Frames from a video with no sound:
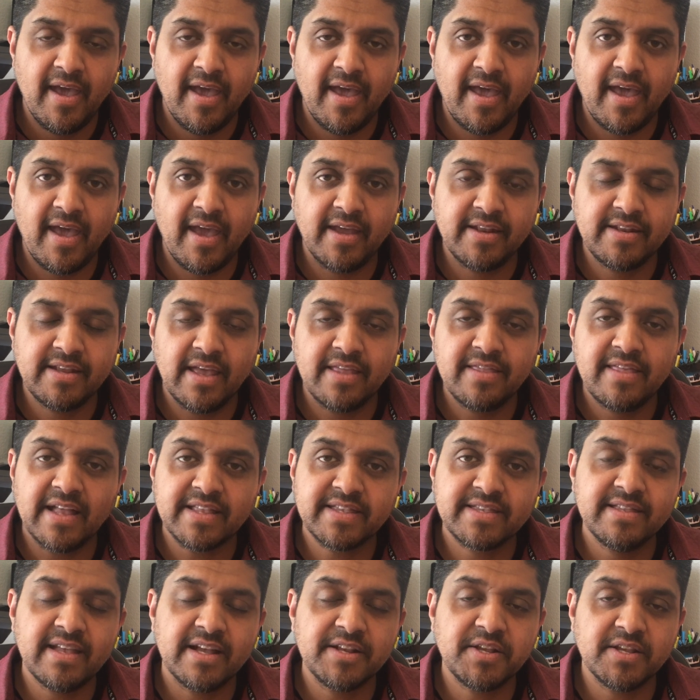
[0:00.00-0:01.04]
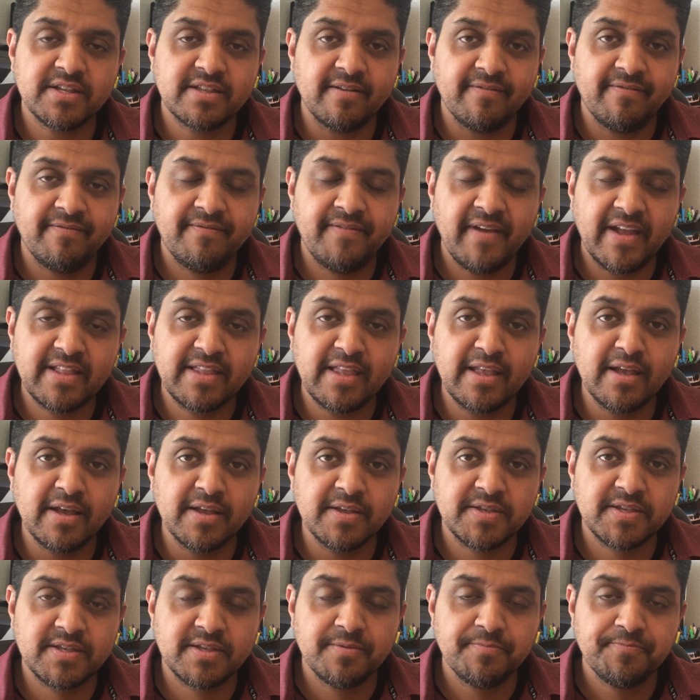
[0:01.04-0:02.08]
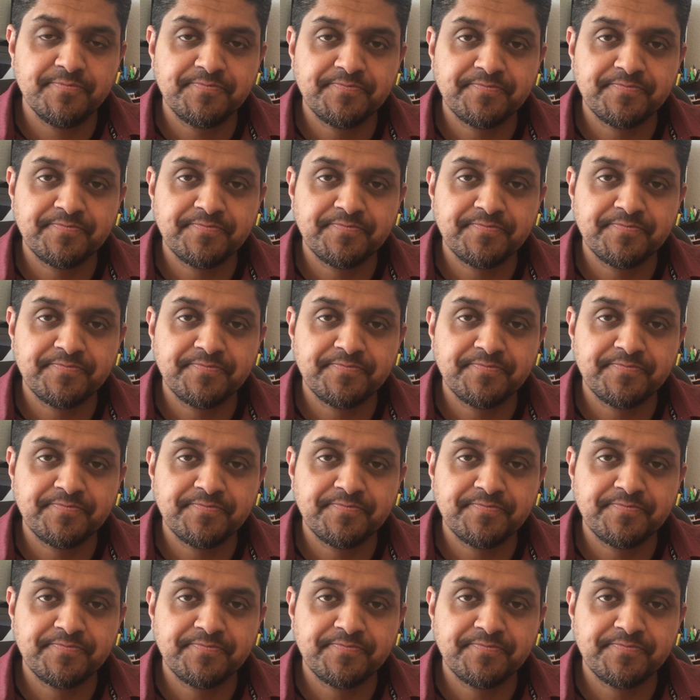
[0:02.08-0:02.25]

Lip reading: and that's not just affecting us,